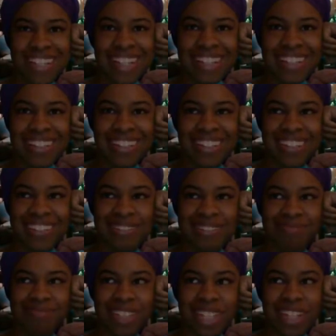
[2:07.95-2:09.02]
I don't know.
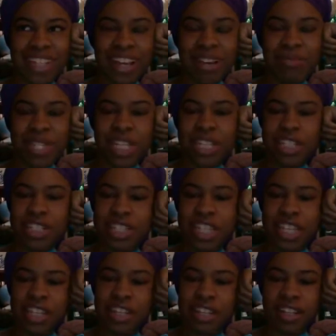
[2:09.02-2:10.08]
It got me to
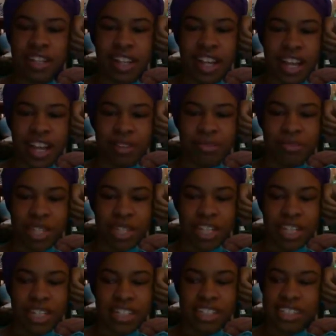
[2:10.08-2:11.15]
thinking a lot
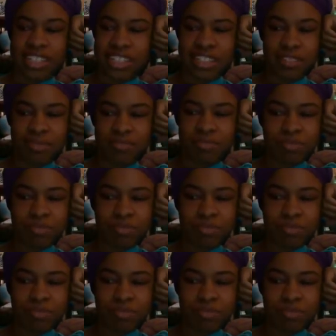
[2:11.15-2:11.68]
because